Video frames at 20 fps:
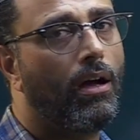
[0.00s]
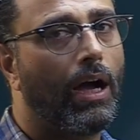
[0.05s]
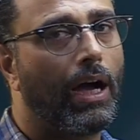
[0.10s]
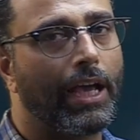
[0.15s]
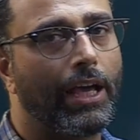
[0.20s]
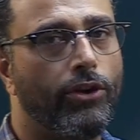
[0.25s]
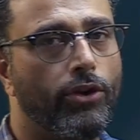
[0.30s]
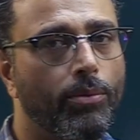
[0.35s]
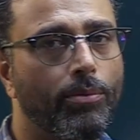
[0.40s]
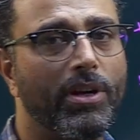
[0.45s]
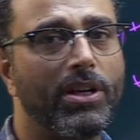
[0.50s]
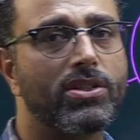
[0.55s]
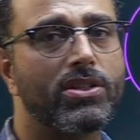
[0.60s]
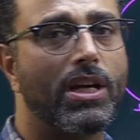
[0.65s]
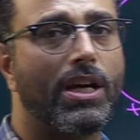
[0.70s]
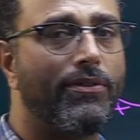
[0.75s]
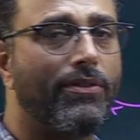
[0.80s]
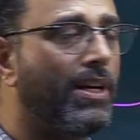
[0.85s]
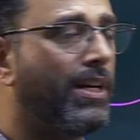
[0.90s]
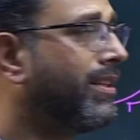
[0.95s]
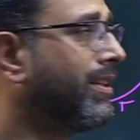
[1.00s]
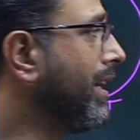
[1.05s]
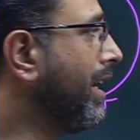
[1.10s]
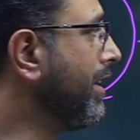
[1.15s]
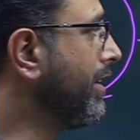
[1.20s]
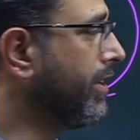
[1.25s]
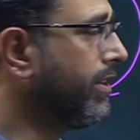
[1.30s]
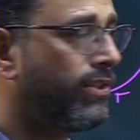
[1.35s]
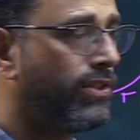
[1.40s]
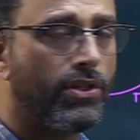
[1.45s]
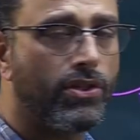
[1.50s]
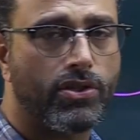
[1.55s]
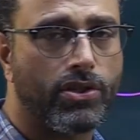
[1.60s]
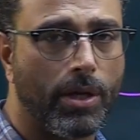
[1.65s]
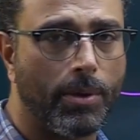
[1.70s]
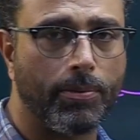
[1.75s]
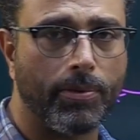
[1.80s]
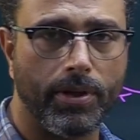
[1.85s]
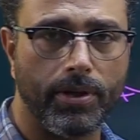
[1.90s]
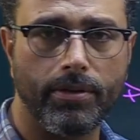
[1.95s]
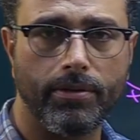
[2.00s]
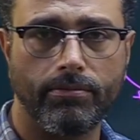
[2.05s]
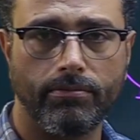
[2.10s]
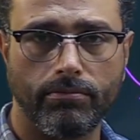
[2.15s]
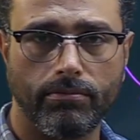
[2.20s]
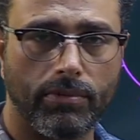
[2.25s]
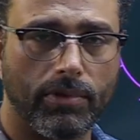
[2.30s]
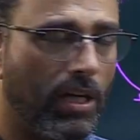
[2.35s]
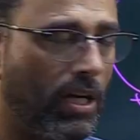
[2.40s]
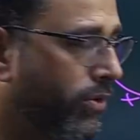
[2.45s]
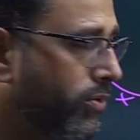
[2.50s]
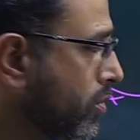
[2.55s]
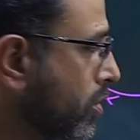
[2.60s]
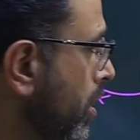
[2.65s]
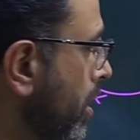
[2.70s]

Again, you must have done that in this chapter, Gauss'